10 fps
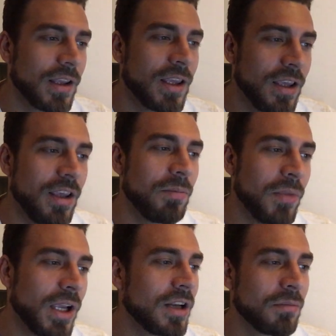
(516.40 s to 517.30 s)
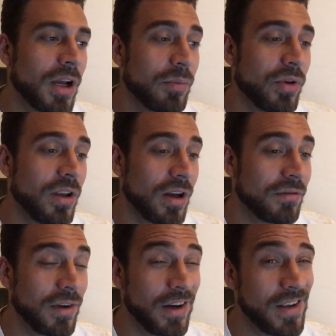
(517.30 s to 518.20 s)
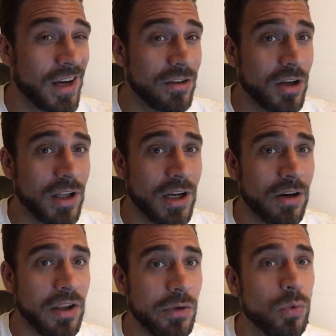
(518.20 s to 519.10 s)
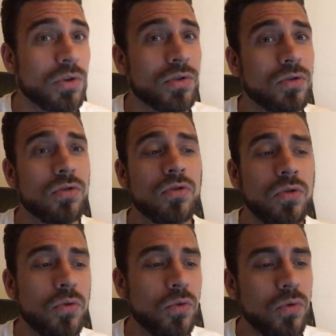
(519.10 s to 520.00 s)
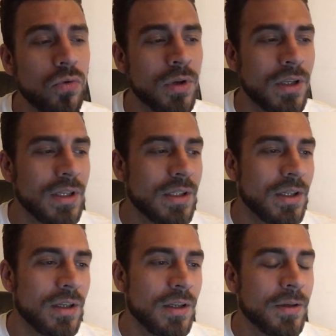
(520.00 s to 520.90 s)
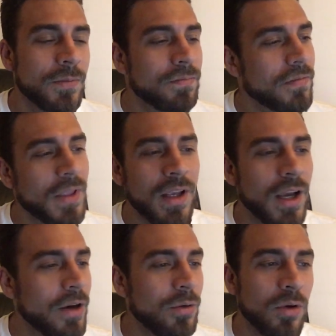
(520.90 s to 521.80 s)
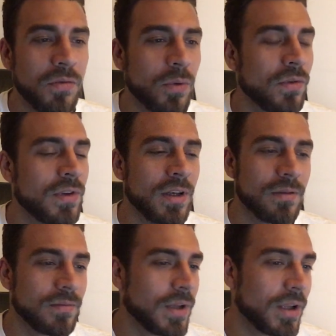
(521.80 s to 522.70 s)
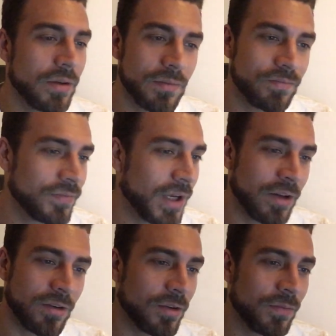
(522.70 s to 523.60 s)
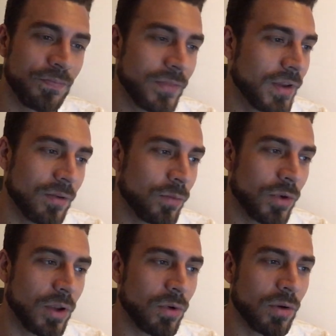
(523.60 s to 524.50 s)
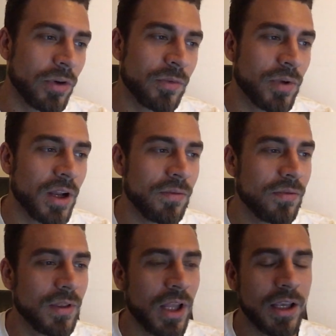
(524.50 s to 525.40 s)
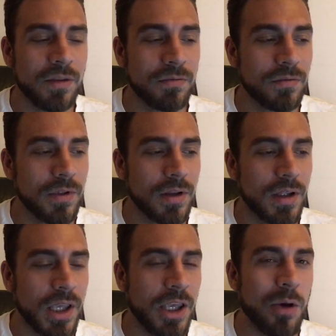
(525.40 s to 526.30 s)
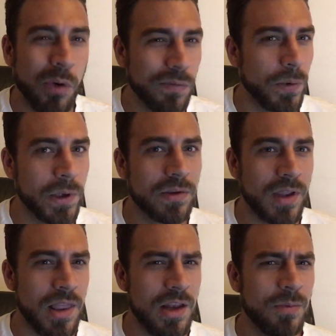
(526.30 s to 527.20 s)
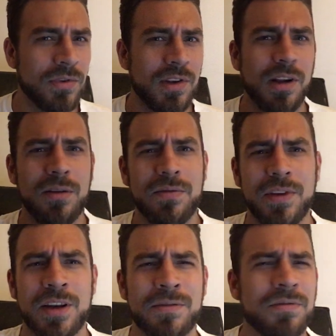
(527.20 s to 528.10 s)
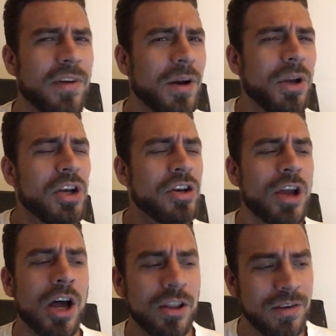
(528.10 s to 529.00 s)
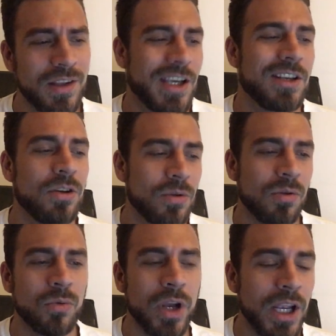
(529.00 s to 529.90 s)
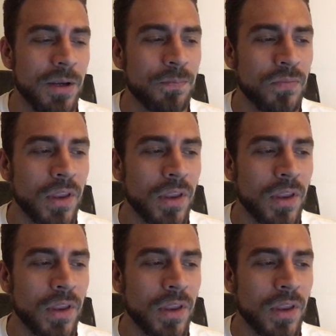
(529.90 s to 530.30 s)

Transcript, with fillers: he made, in my opinion, a very tactical error. He was too. I don't know if it was in. I don't know really what it was, but I f- like he overextended himself in a very non-technical way,